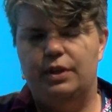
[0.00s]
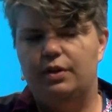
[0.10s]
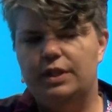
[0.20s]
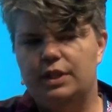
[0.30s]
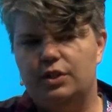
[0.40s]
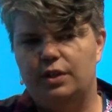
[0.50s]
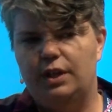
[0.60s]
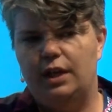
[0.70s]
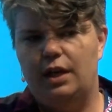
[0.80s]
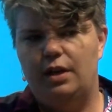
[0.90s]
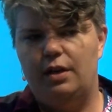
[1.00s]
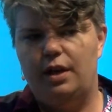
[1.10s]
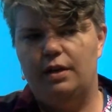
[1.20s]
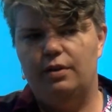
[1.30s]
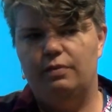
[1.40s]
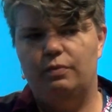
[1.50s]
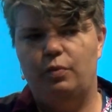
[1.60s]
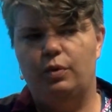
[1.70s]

you know, additionally, a lot of